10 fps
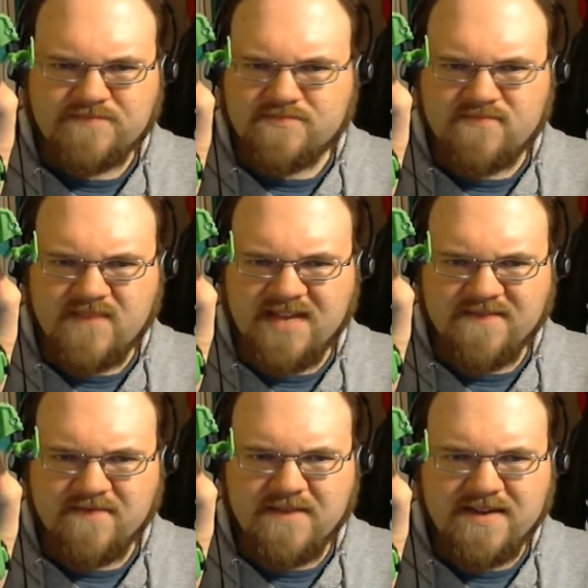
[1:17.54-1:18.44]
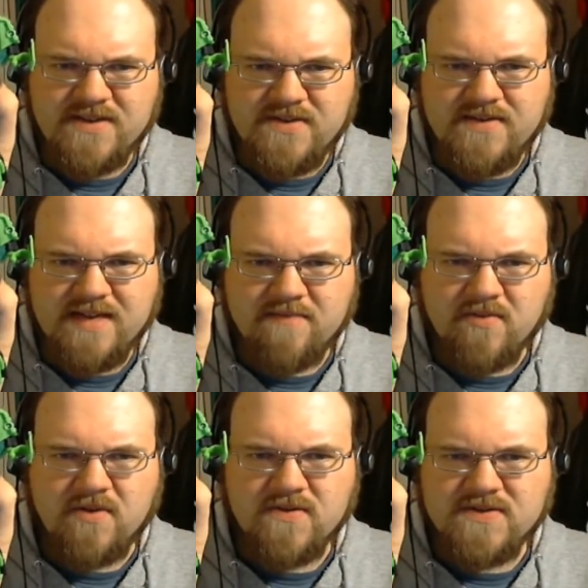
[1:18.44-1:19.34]
And for being a dude named
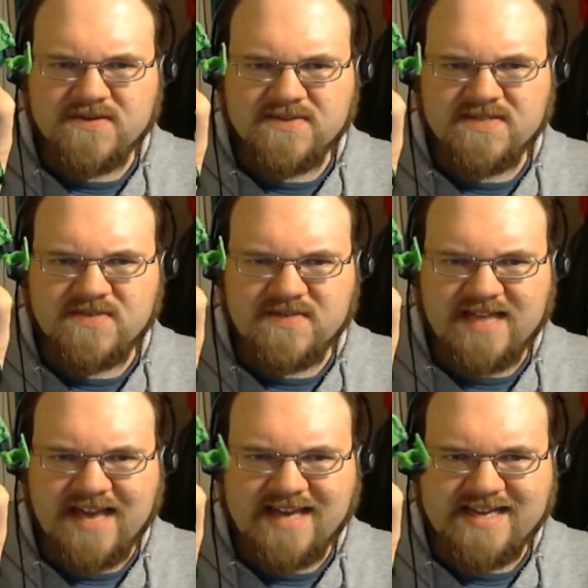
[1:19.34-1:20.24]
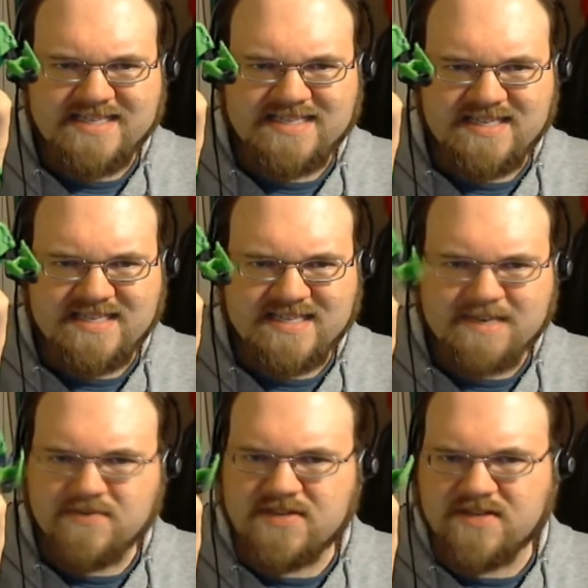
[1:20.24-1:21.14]
Brawl who turns into a tank, he's not
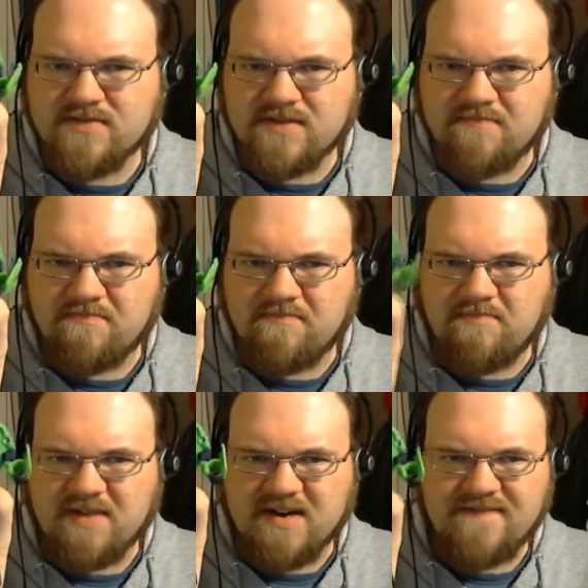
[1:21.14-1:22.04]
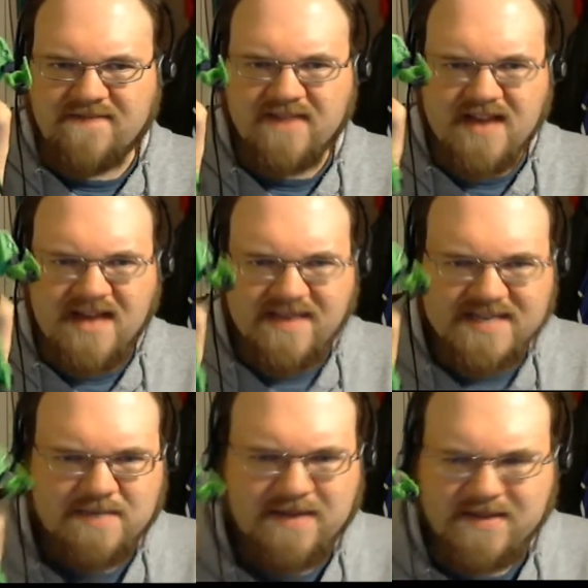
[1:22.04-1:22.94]
particularly buff. That's
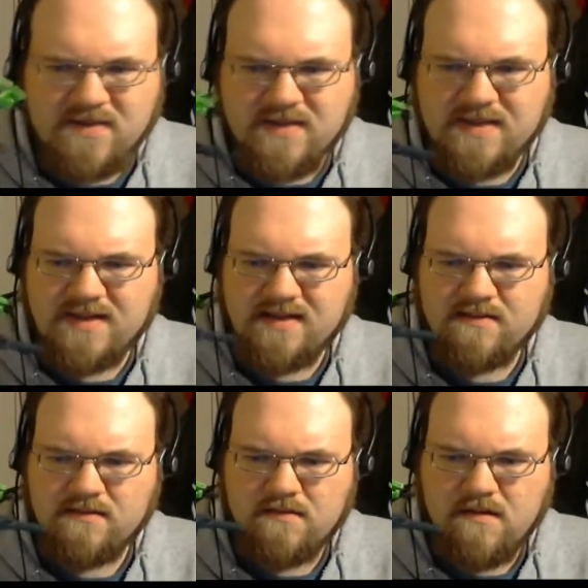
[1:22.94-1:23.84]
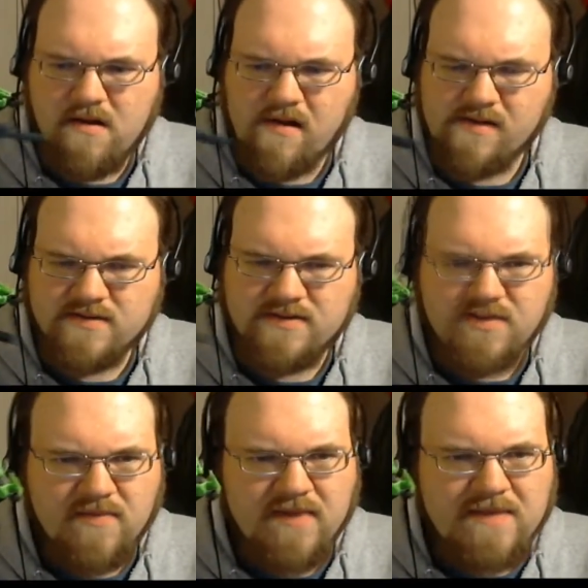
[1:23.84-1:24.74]
about the only
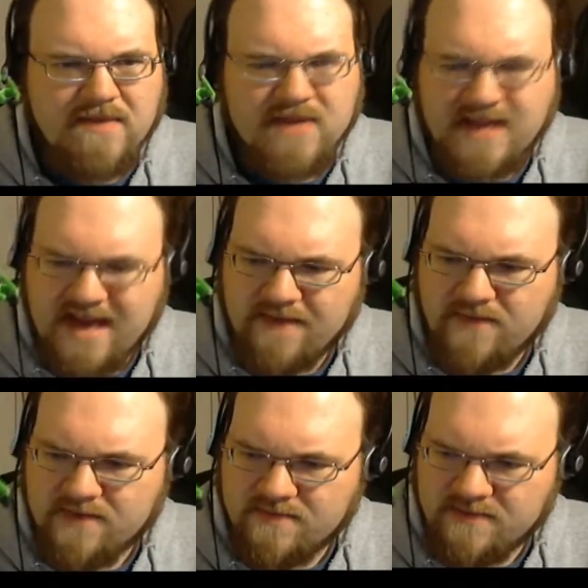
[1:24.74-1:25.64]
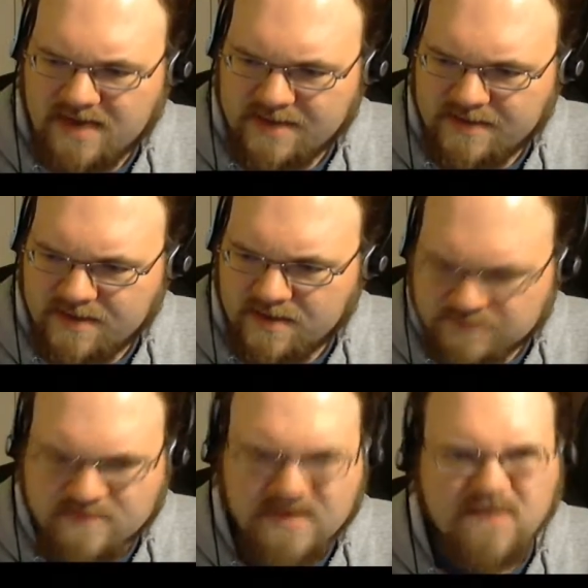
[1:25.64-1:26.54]
problem I really have with him, I think.
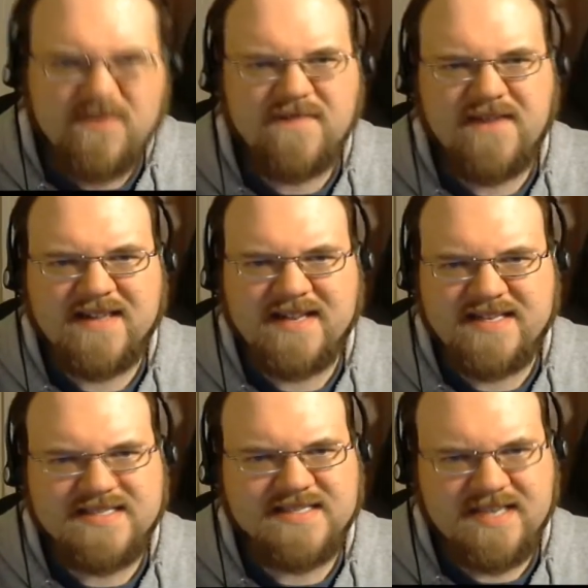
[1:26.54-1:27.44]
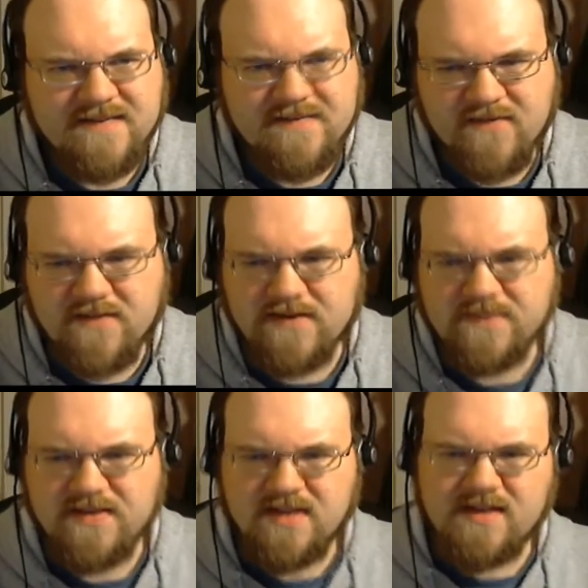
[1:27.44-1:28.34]
Other than the fact that he doesn't stand up very well.
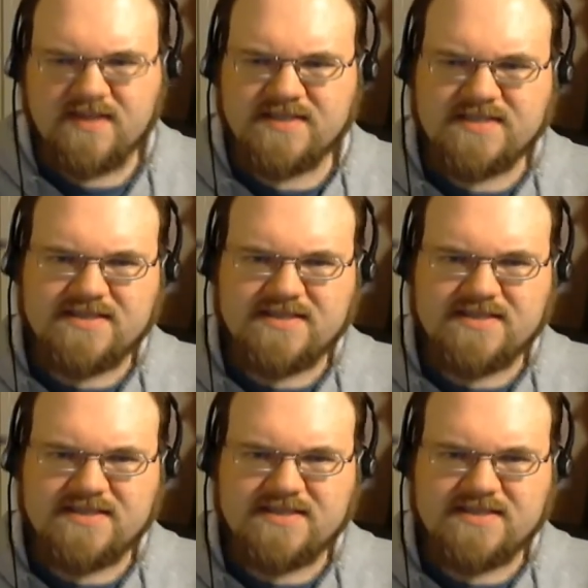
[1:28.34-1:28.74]
His